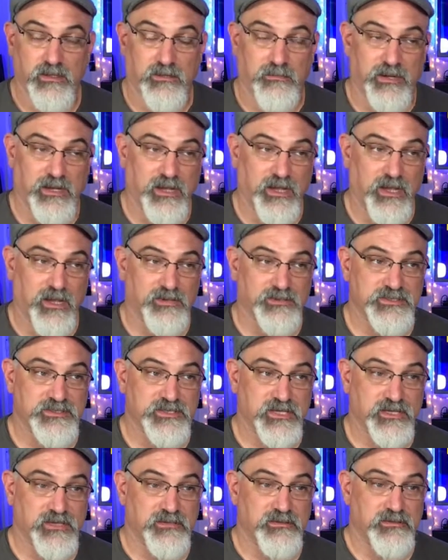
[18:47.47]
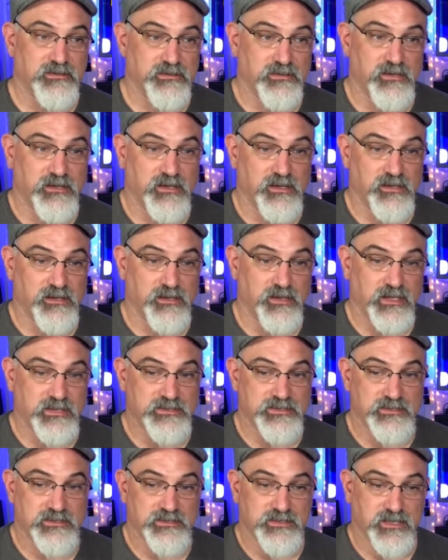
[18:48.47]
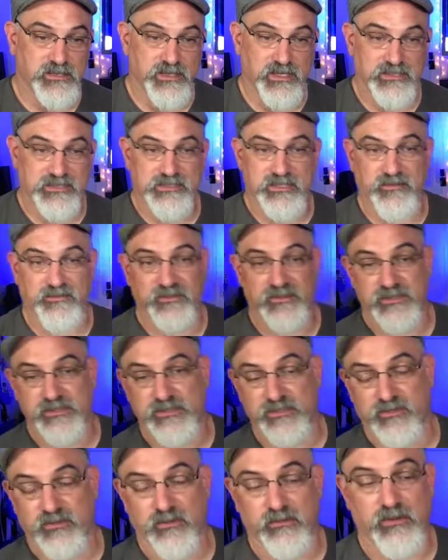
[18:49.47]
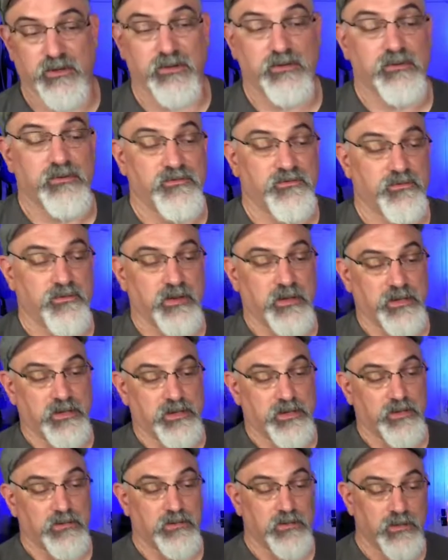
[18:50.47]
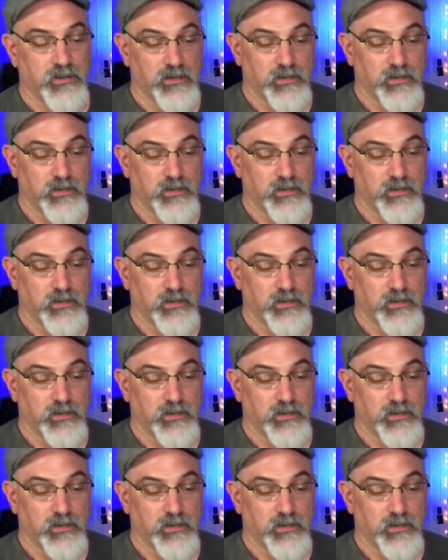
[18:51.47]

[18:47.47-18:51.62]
my outside lessons. All that stuff is still remote for right now.